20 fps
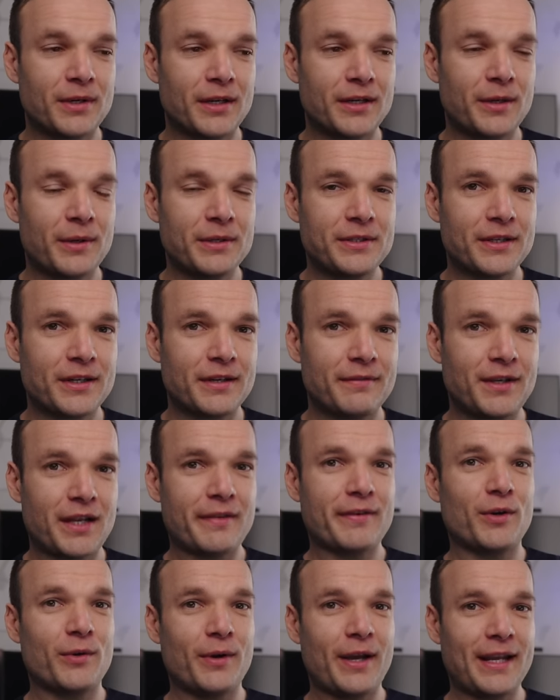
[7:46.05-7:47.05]
I know it's kind of
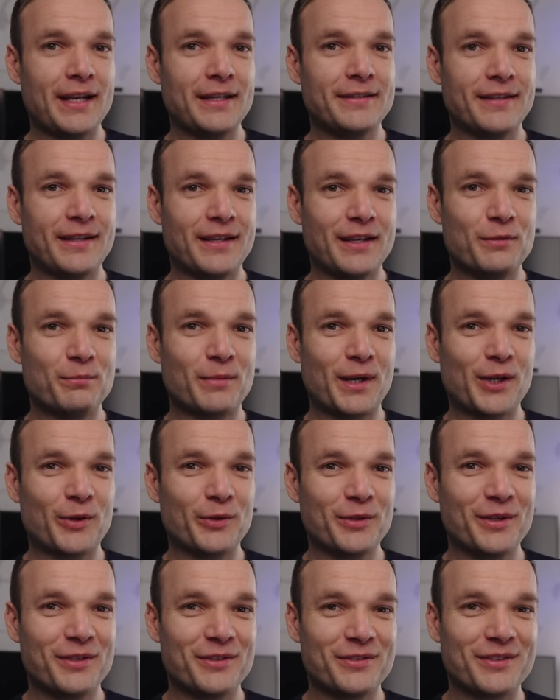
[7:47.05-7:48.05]
love it or hate it in my
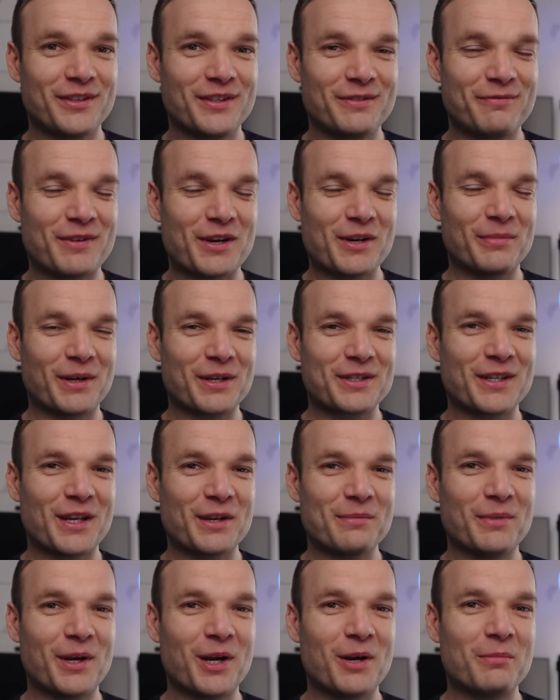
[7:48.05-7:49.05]
audience, and it's very much
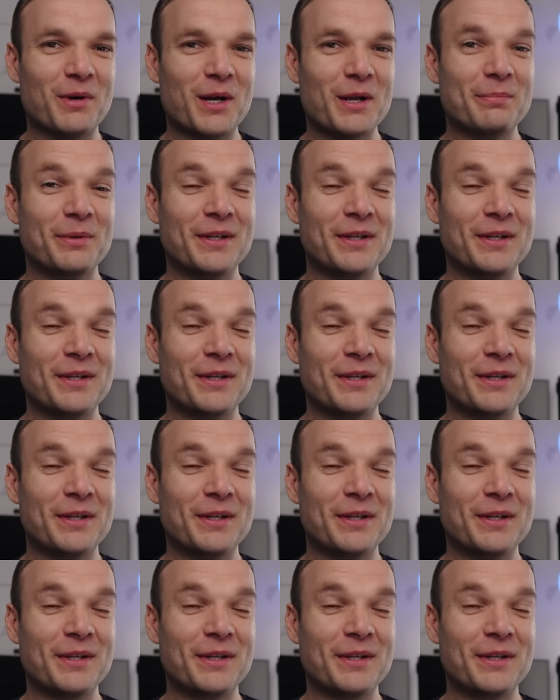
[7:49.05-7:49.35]
like Marmite,